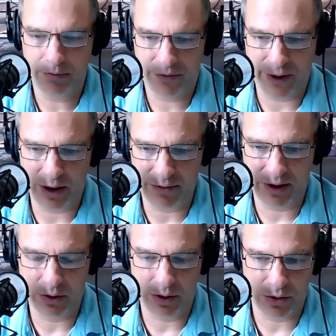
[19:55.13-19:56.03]
fair enough.
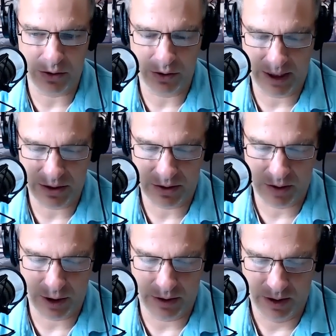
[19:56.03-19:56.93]
That's
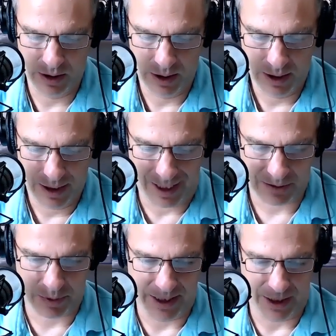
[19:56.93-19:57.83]
good
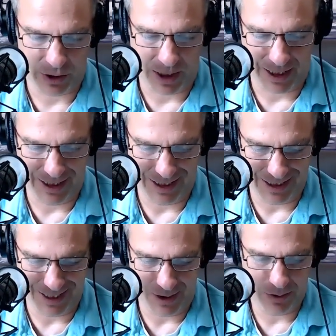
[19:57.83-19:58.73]
explanation. I get it
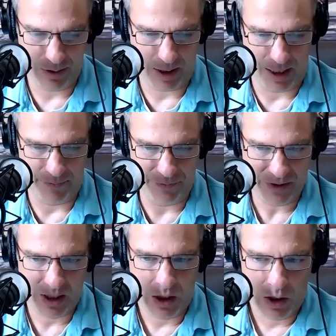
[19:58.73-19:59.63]
now.
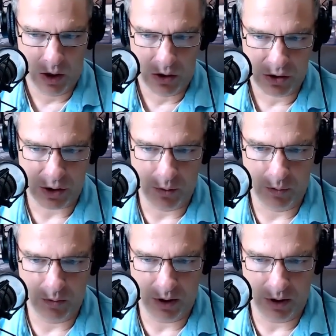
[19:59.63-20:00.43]
So